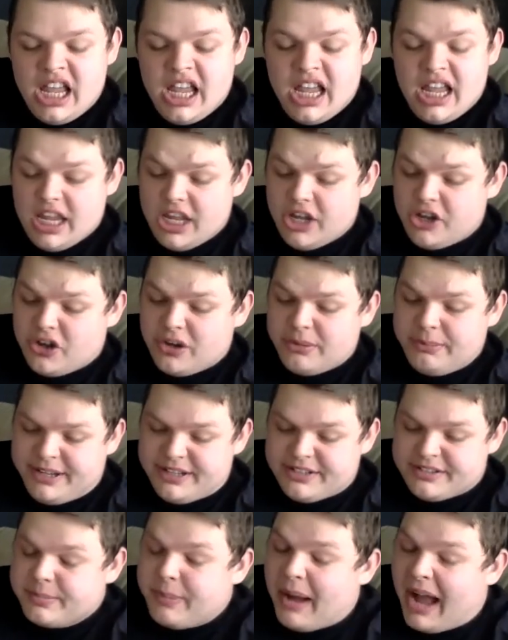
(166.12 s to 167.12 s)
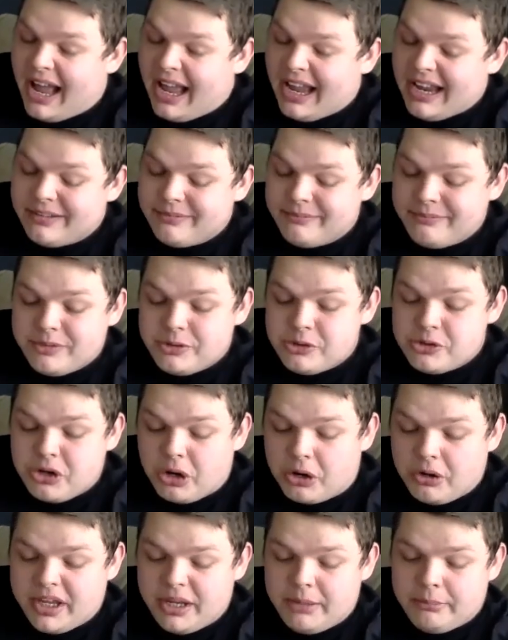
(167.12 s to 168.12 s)
He could be a spy,
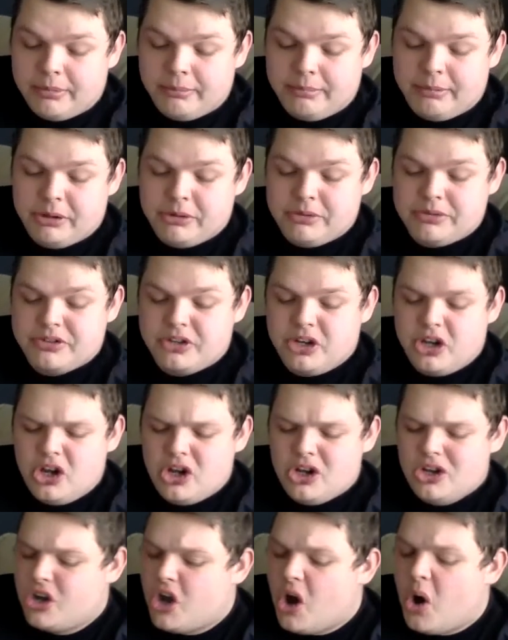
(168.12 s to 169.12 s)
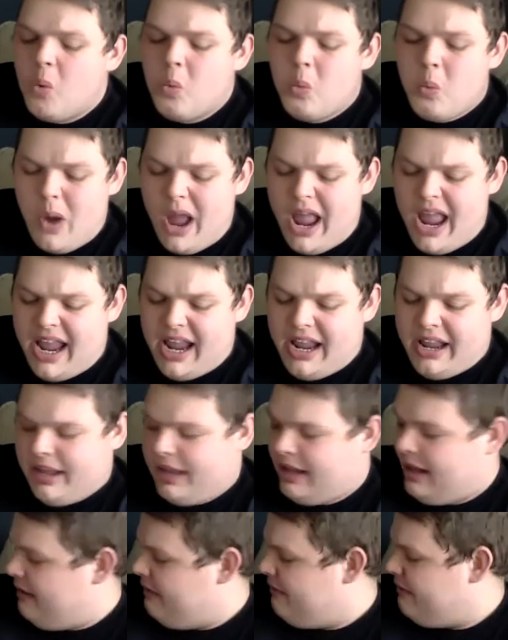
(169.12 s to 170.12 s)
Charlene proposed. No way,
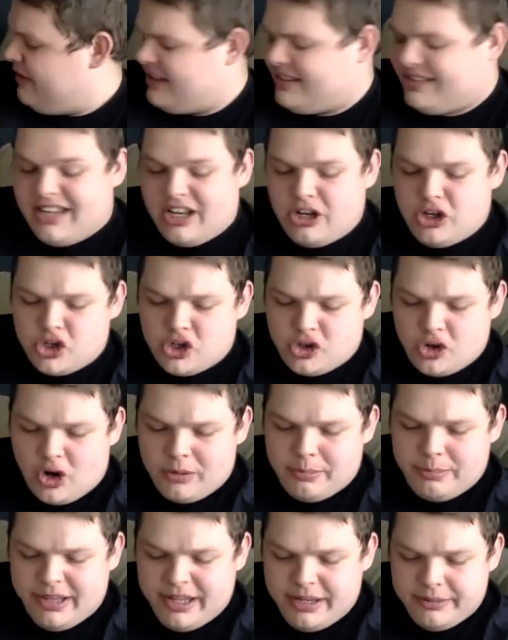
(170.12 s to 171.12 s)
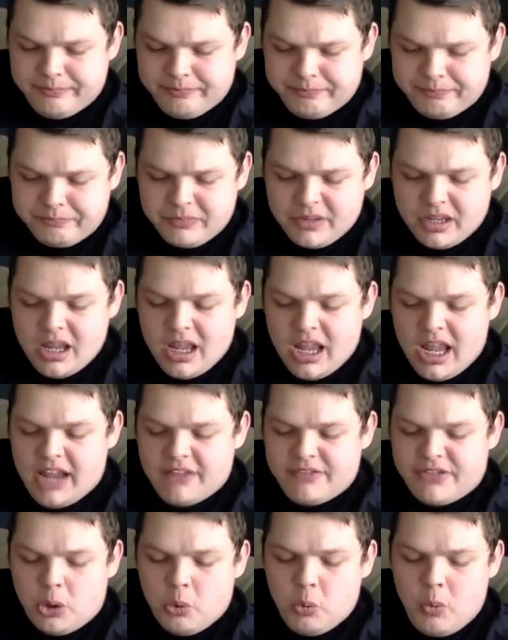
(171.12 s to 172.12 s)
Finn said sharply. If
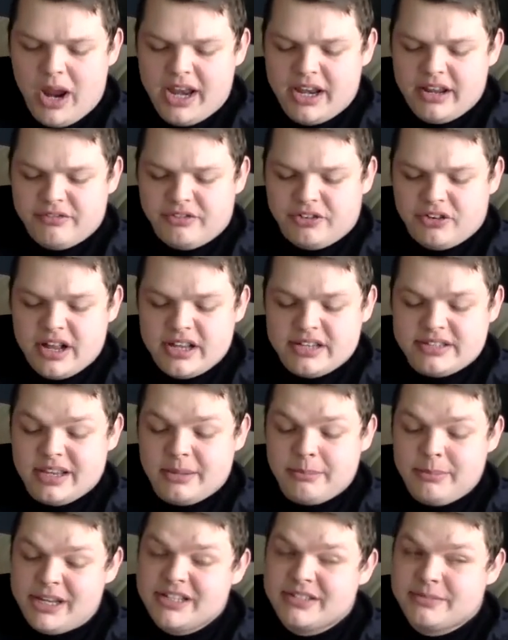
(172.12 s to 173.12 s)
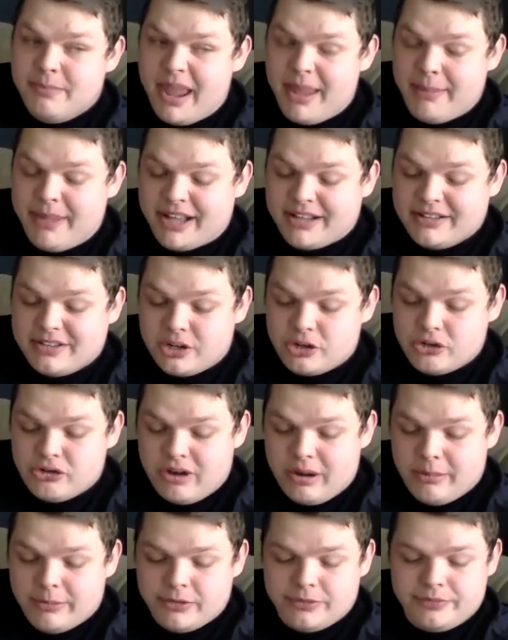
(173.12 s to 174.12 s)
they're waiting for us, it means Maybeck's in
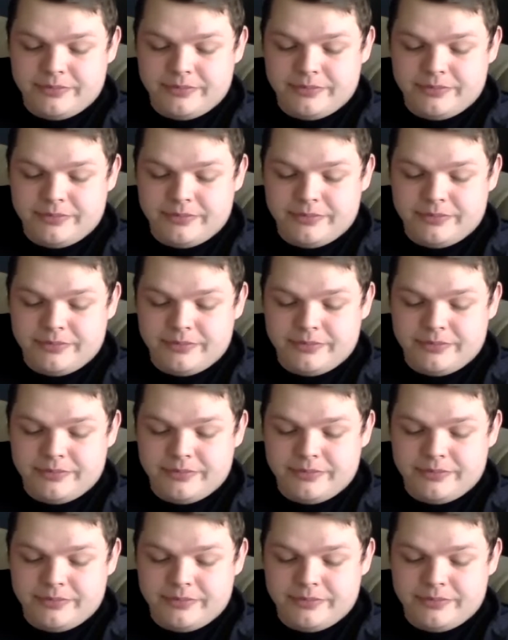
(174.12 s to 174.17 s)
trouble.